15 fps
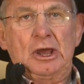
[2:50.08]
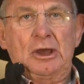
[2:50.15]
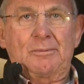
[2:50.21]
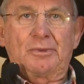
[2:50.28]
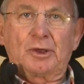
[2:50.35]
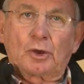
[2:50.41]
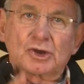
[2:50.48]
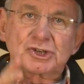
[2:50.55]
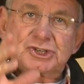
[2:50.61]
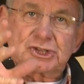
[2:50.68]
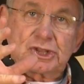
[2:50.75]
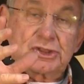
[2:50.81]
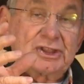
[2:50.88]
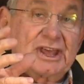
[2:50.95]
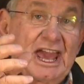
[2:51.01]
Because
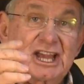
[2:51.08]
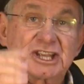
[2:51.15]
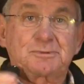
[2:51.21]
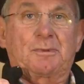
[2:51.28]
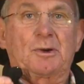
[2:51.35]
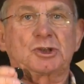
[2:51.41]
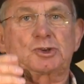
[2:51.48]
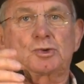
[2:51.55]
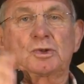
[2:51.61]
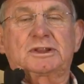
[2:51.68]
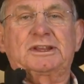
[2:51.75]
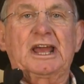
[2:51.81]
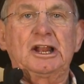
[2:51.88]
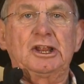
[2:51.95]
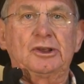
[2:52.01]
the experts will
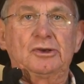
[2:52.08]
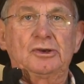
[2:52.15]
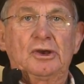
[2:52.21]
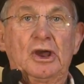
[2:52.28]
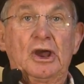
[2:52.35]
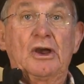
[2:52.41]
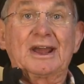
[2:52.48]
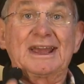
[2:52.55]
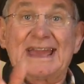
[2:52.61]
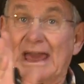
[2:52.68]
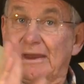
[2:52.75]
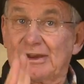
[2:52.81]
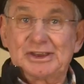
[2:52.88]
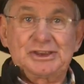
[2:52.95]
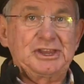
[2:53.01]
tell you,
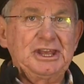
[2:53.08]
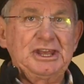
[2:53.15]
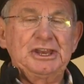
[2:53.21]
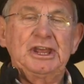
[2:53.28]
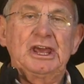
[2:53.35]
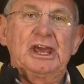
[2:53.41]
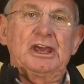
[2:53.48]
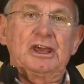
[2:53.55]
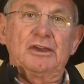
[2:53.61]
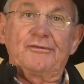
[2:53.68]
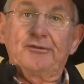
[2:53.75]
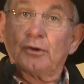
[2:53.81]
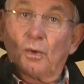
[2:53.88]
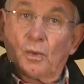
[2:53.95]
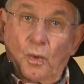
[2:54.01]
guaranteed, if
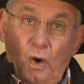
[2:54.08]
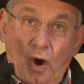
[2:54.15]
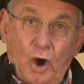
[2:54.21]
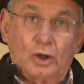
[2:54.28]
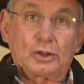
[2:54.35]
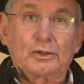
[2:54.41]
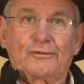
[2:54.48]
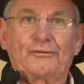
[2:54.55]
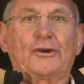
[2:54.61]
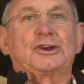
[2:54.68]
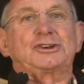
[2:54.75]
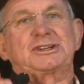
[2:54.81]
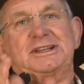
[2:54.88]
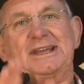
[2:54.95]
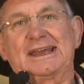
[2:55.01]
you walk the
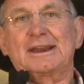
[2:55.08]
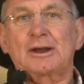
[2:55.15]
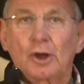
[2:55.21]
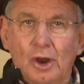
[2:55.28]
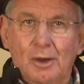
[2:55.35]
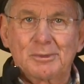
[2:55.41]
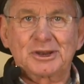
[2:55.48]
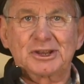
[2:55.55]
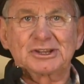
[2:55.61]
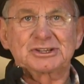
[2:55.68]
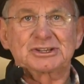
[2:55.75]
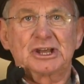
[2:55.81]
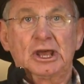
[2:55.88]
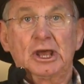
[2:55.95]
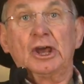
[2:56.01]
first 10
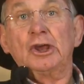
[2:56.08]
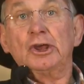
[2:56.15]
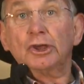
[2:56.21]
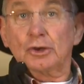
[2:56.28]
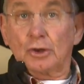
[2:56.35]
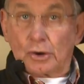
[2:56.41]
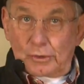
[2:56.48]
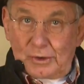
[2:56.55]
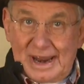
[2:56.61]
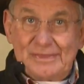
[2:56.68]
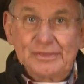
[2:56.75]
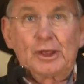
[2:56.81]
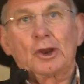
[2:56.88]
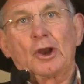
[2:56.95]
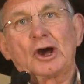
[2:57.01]
kilometers, you'll
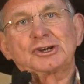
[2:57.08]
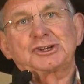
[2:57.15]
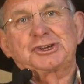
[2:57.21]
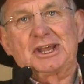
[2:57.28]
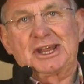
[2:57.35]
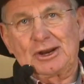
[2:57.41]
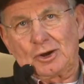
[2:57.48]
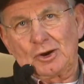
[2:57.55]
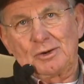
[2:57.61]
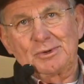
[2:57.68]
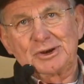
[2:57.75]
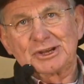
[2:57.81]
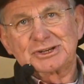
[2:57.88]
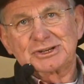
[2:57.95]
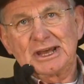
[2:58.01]
run the last 10
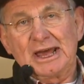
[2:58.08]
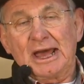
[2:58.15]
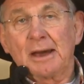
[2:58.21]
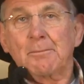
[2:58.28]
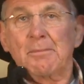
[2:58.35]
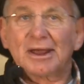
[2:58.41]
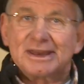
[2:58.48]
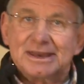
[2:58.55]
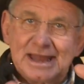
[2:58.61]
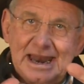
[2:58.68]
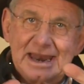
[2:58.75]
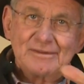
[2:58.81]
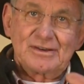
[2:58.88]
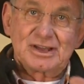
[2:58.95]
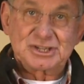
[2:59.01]
kilometers. But none
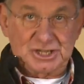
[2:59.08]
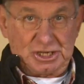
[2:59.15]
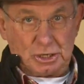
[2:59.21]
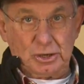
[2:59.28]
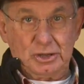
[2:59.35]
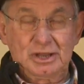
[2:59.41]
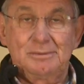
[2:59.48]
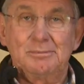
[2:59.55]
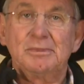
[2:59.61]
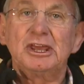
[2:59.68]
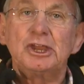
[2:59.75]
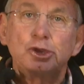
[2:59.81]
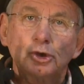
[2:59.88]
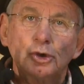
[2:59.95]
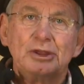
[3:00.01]
of us, including me,
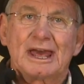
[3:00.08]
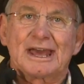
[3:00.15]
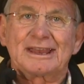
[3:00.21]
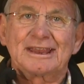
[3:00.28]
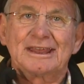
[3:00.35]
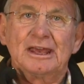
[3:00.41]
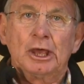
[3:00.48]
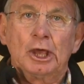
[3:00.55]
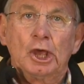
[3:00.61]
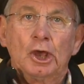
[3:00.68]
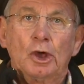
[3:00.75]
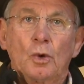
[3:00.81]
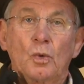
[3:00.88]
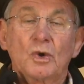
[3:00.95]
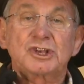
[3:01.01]
do that.
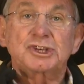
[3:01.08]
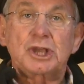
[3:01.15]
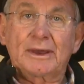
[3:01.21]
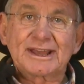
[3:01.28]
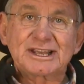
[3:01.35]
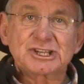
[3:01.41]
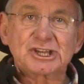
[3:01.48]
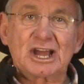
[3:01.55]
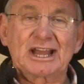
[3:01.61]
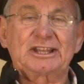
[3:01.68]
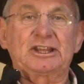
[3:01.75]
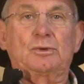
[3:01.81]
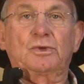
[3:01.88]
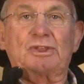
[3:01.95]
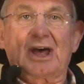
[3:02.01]
We're so
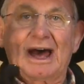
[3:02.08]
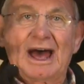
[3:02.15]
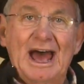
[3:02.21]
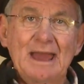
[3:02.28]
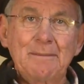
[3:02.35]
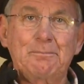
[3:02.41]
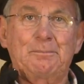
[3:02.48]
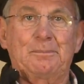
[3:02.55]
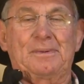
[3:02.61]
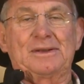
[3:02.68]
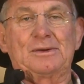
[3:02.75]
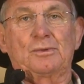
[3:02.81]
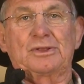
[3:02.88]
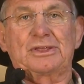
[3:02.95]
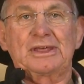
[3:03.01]
excited with the hype
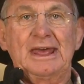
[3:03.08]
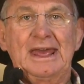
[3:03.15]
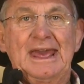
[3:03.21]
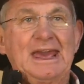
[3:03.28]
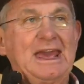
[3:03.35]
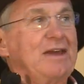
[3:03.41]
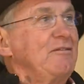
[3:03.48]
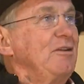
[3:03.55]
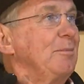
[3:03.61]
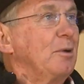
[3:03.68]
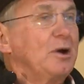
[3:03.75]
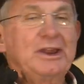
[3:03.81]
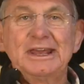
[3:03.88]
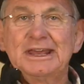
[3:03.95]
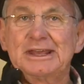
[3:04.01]
and with
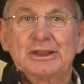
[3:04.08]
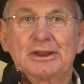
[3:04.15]
everybody